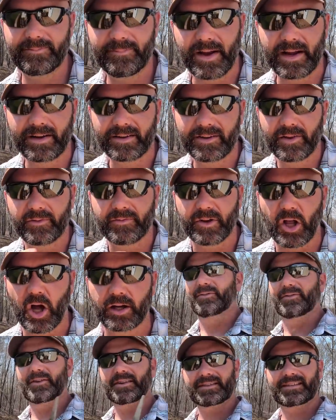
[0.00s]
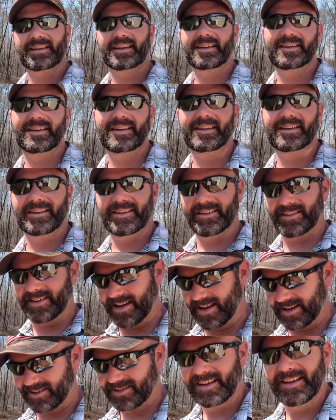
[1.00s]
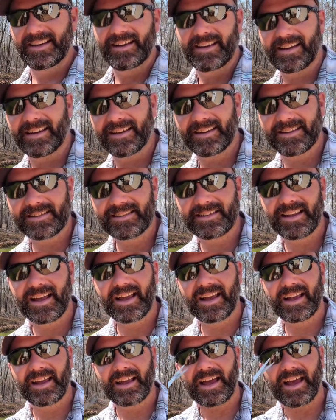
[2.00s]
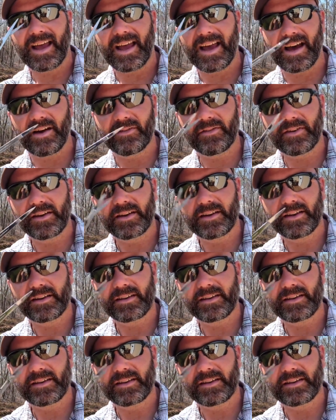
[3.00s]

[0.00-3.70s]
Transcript: Back to the vlog. First thing you need to do, guys, is have